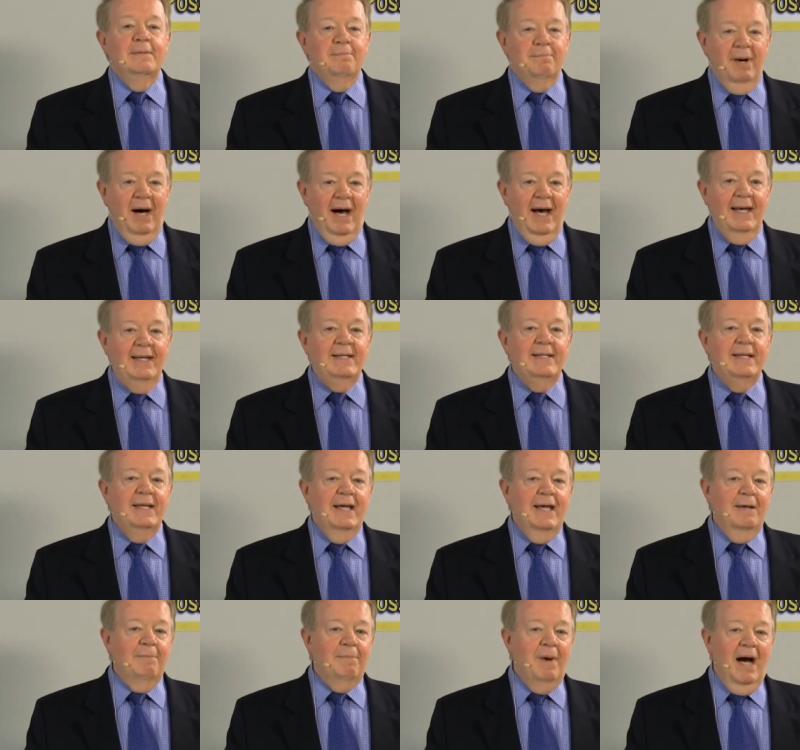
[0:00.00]
But
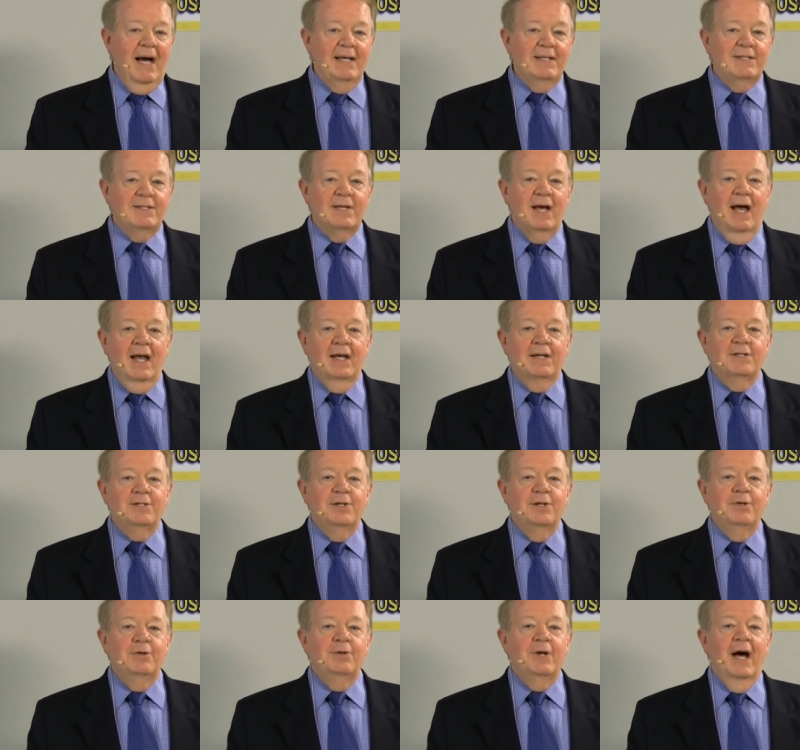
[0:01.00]
in my
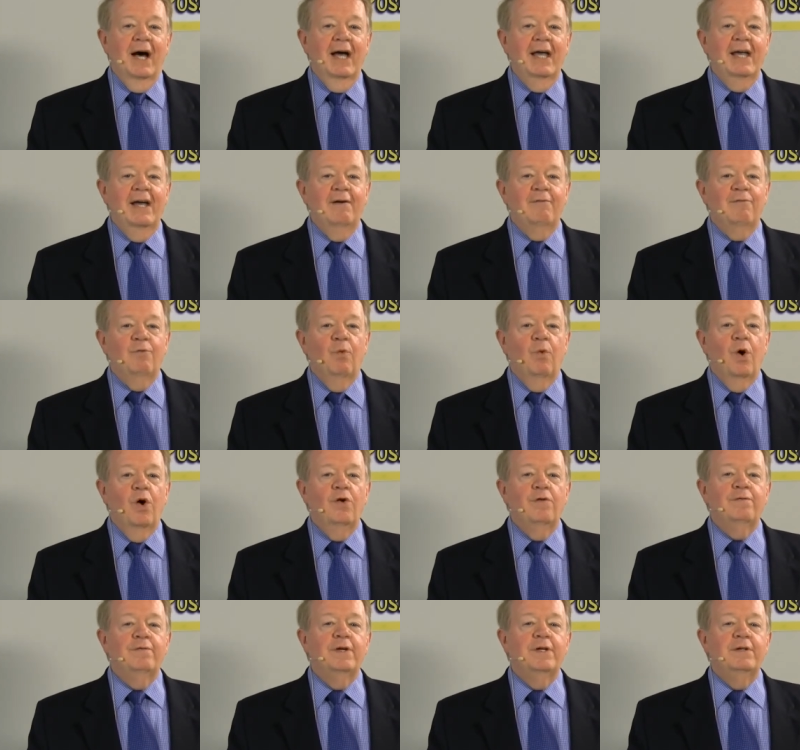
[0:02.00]
solitude I have
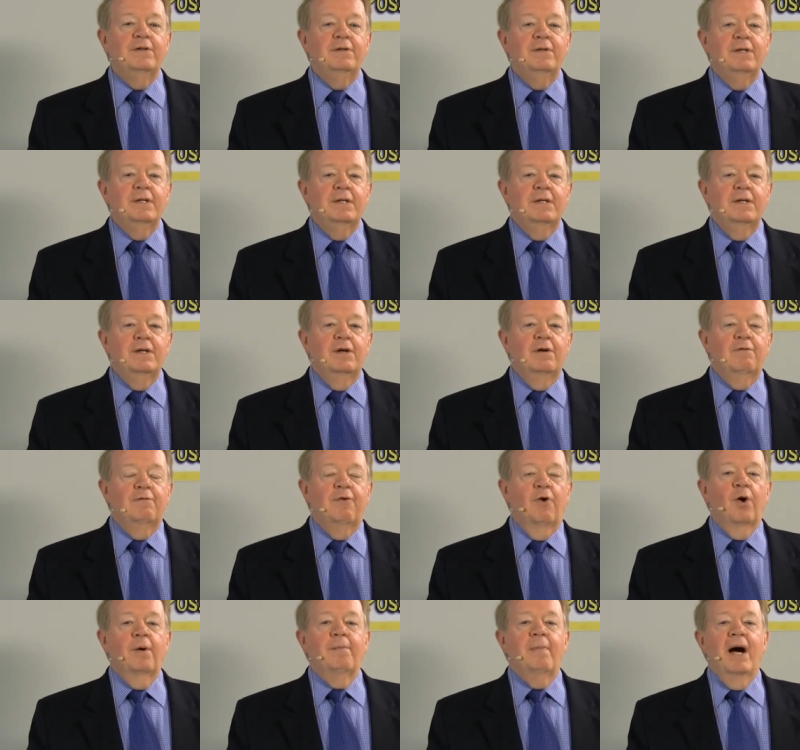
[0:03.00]
woven
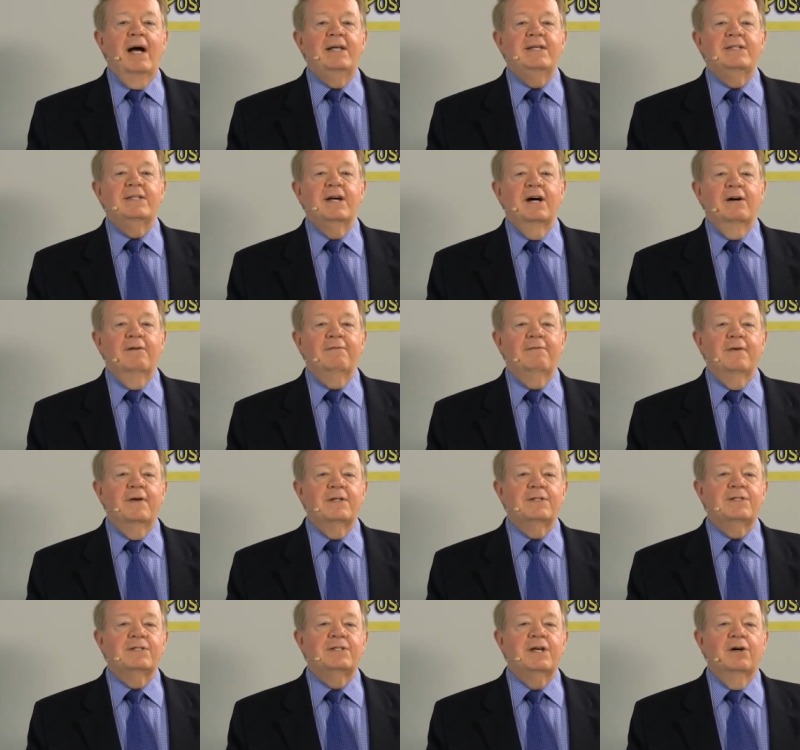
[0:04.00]
for myself a
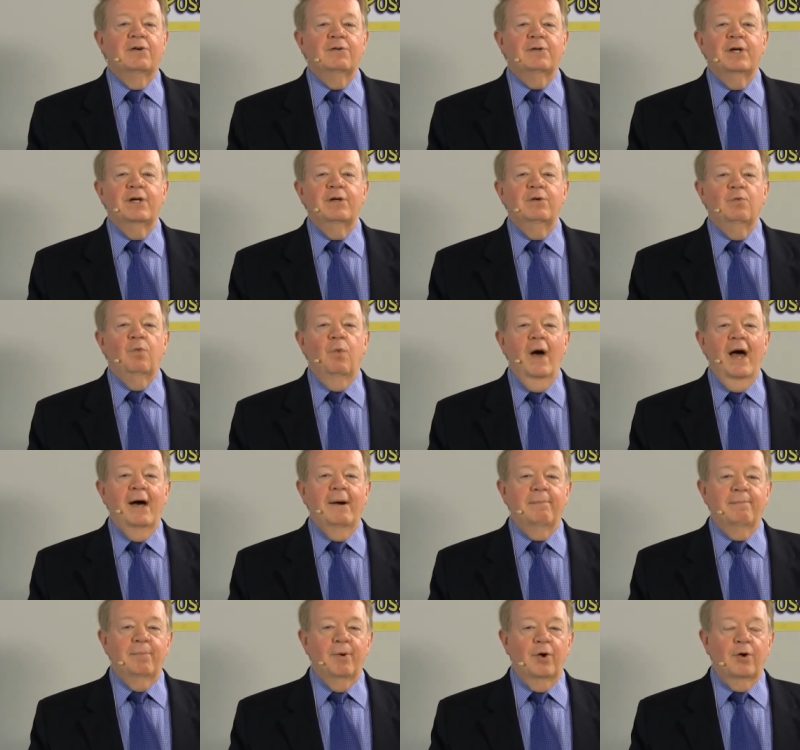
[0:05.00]
silken
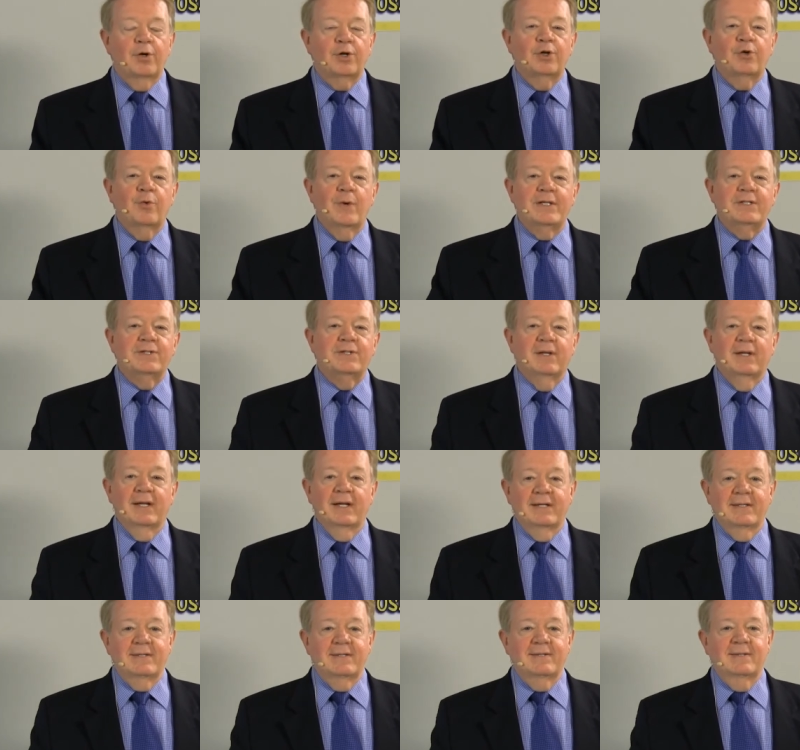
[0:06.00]
web or
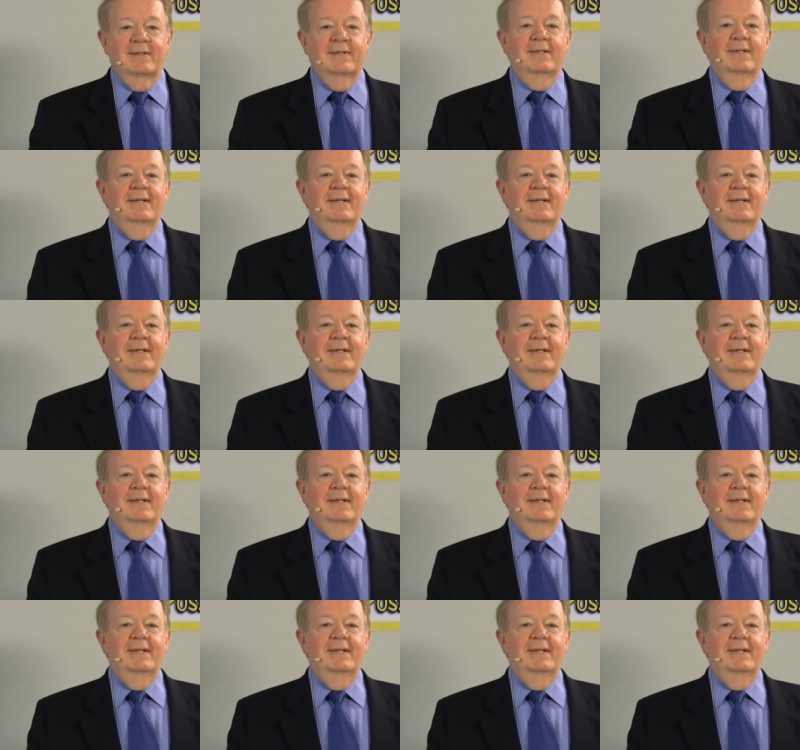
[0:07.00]
chrysalis,